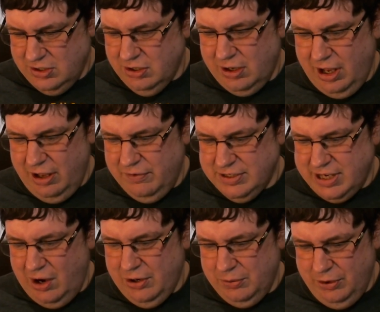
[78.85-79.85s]
took off his
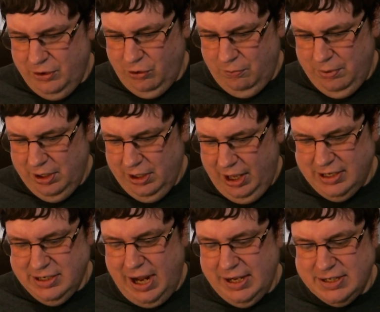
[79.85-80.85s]
outer robe,
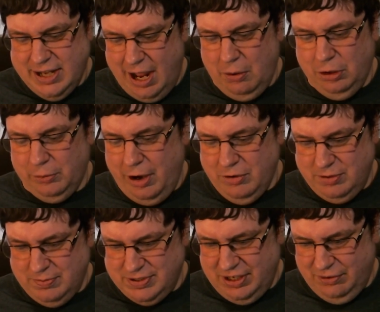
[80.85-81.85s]
and tied a towel around
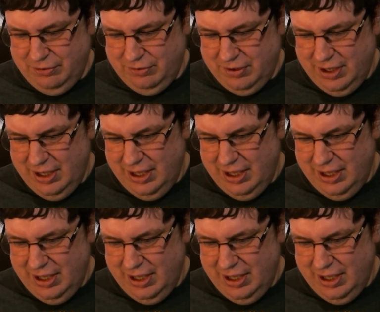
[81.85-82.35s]
himself.